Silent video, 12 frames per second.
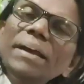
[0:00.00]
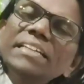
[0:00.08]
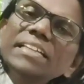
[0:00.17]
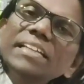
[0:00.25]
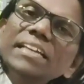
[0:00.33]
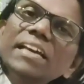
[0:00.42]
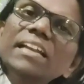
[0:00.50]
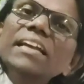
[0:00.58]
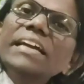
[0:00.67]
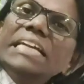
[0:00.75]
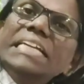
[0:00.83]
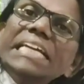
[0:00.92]
the
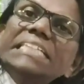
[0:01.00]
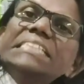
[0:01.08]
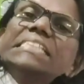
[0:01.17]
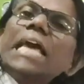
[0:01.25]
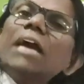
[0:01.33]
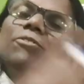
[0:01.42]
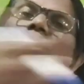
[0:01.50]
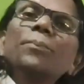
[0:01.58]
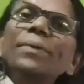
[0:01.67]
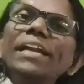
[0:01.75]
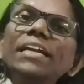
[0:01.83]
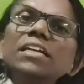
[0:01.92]
material gets
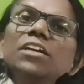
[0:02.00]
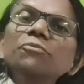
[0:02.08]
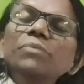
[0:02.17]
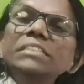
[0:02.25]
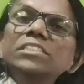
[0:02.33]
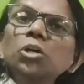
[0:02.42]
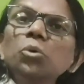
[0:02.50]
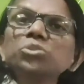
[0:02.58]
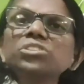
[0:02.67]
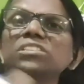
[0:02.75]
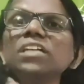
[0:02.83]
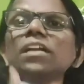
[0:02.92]
evaporate
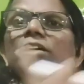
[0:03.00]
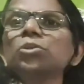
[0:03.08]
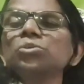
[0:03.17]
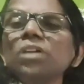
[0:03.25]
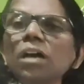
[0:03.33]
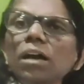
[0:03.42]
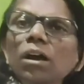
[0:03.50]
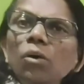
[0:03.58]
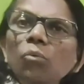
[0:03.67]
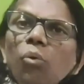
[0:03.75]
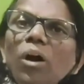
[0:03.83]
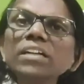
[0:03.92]
without turn to the
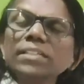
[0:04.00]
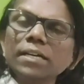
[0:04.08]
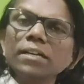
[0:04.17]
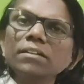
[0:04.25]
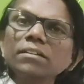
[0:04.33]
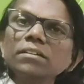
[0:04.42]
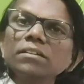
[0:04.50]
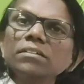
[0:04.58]
water.